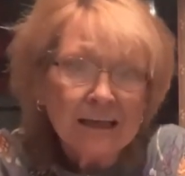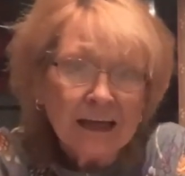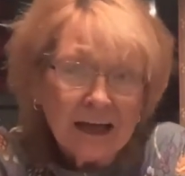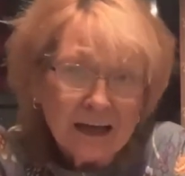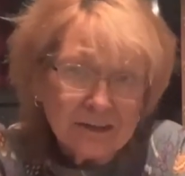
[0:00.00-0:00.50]

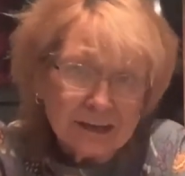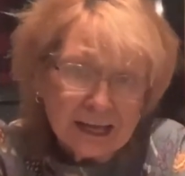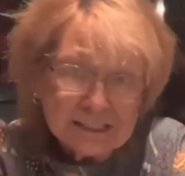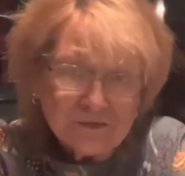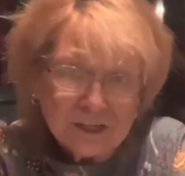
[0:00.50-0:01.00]
on the
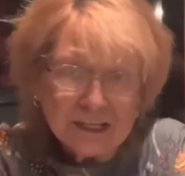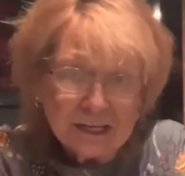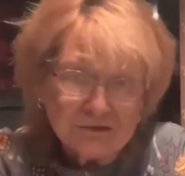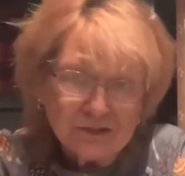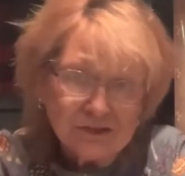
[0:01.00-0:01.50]
last video
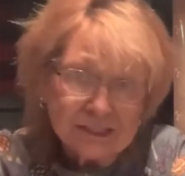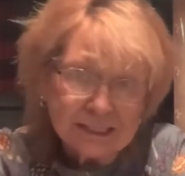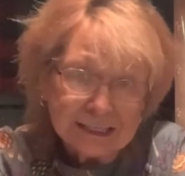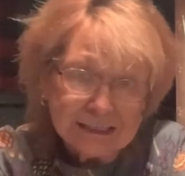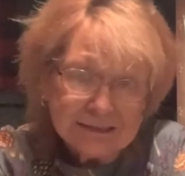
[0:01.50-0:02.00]
you
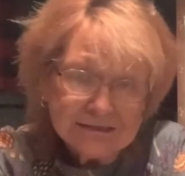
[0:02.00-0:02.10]
seen.